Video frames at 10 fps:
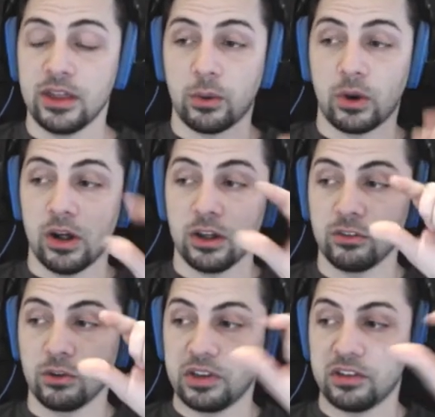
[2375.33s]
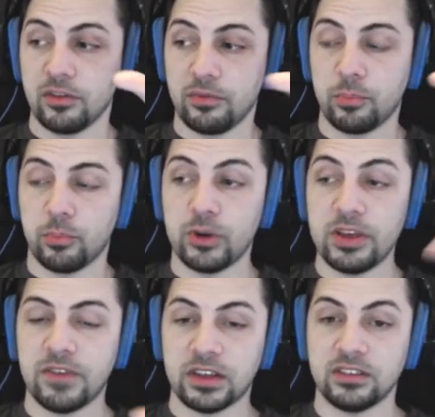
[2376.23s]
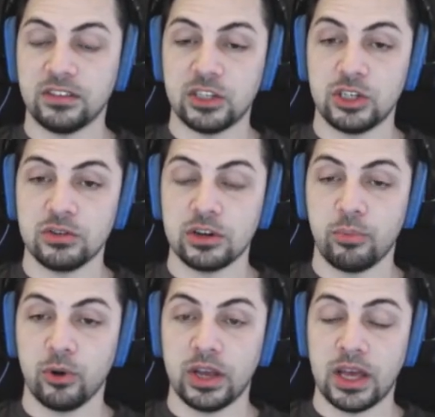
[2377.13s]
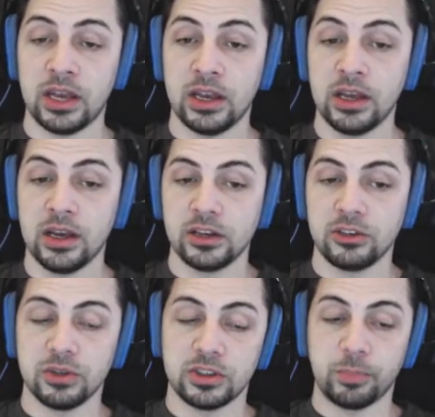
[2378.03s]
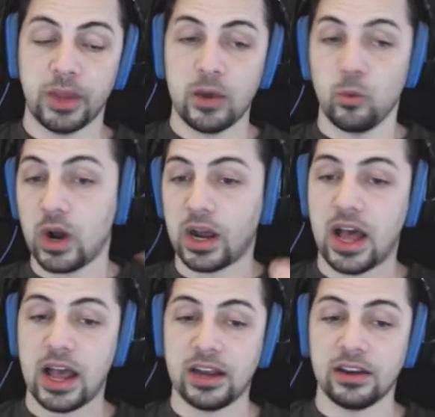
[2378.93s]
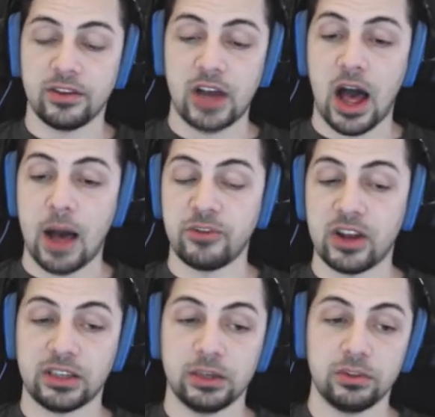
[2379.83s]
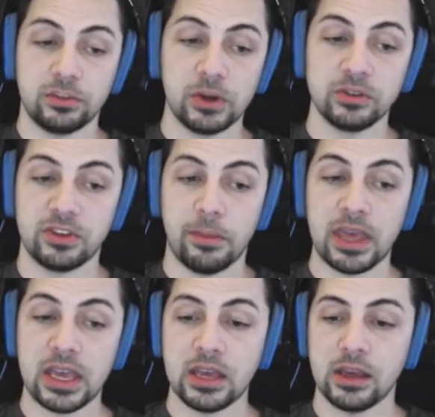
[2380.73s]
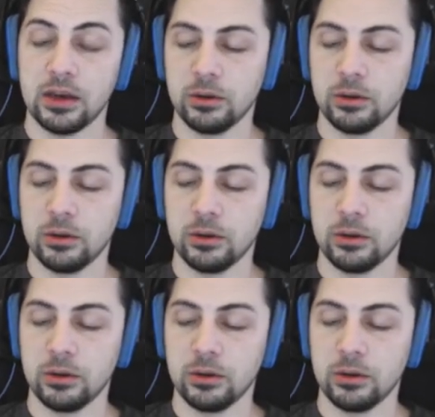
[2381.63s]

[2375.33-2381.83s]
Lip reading: there were all sorts of prefixes that you could put in to explain what kind of an object it was supposed to be.